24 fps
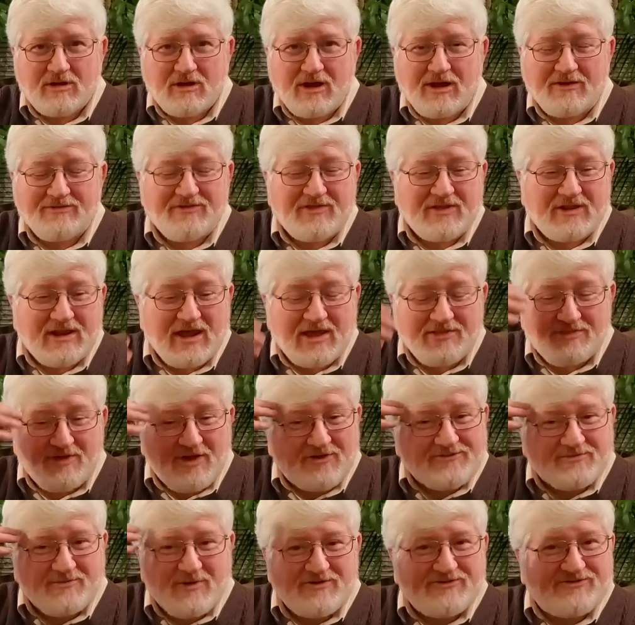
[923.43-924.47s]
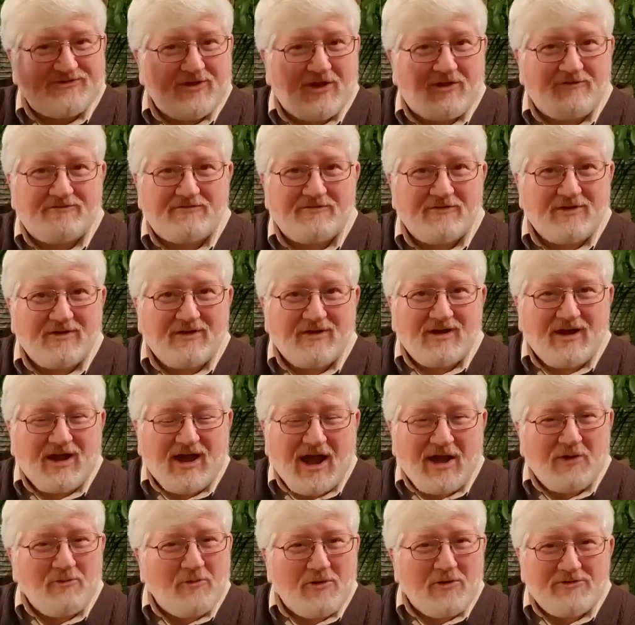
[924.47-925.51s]
And then I thought to myself,
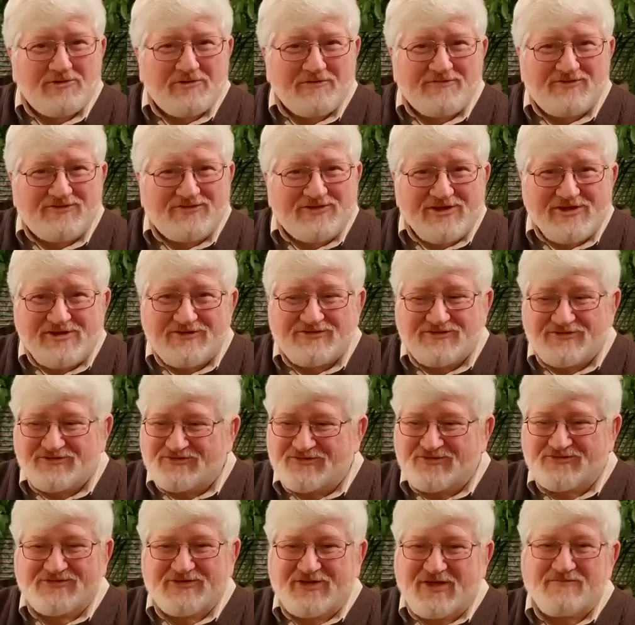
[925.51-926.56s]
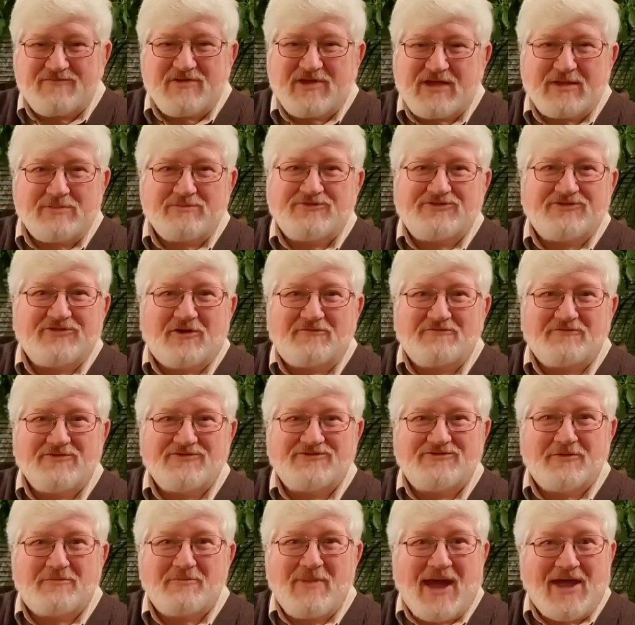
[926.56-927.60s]
I wonder if Jesus is giving himself a
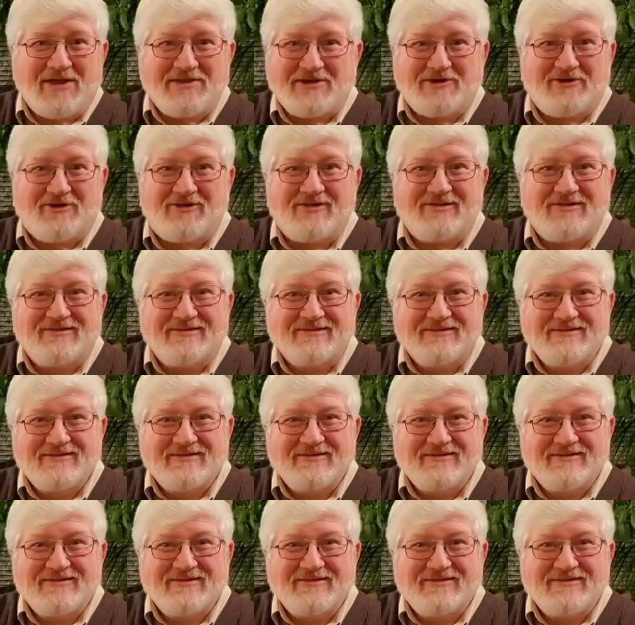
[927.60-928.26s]
sabbatical.